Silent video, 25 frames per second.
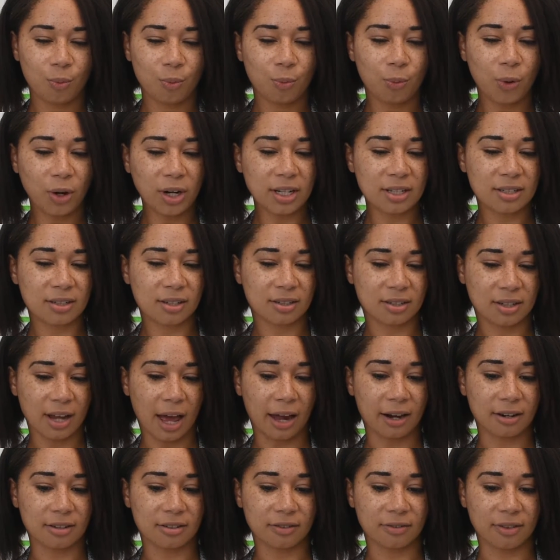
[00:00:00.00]
What is the
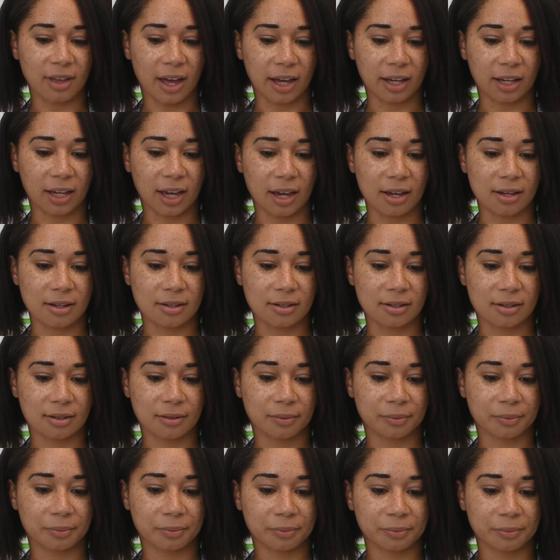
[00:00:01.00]
status of that
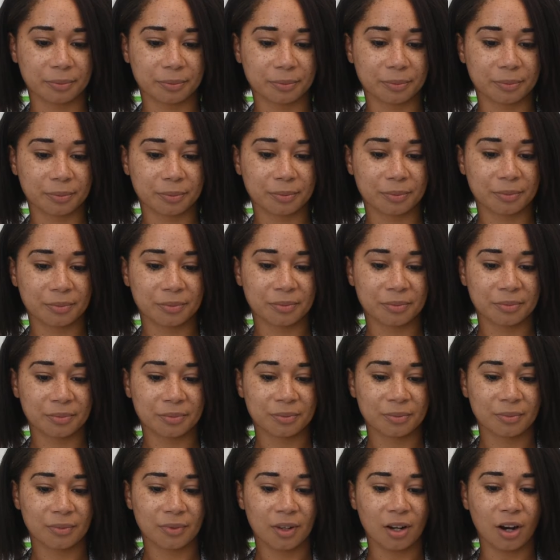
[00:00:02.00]
case?
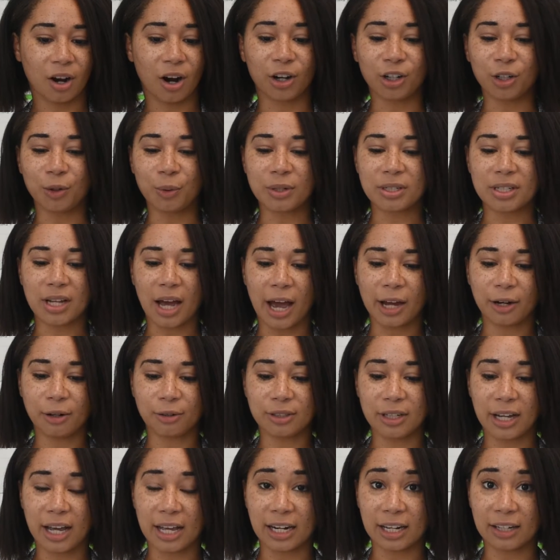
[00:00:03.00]
Are you
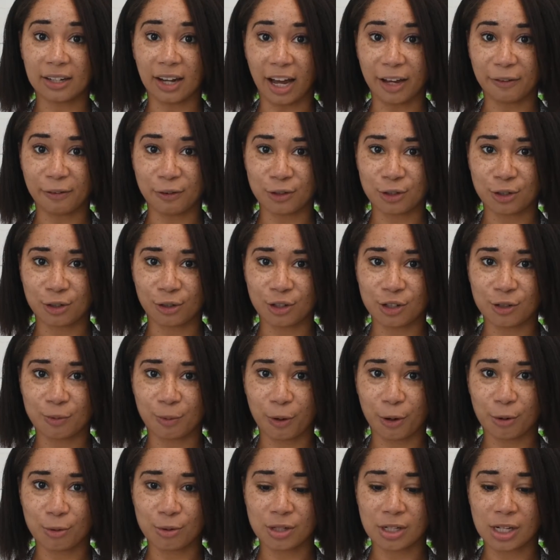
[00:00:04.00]
entitled to any life insurance
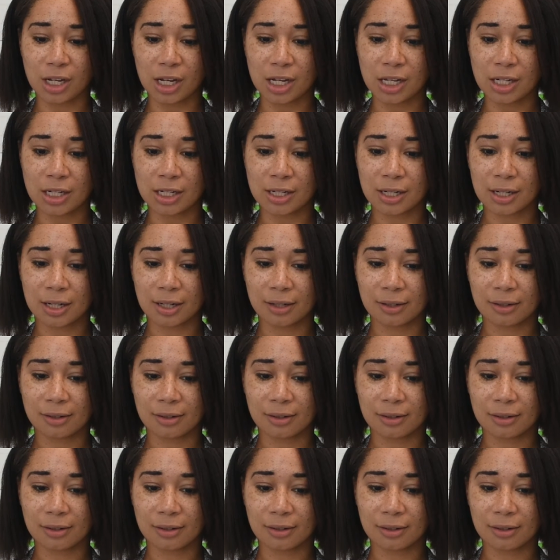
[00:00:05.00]
proceeds?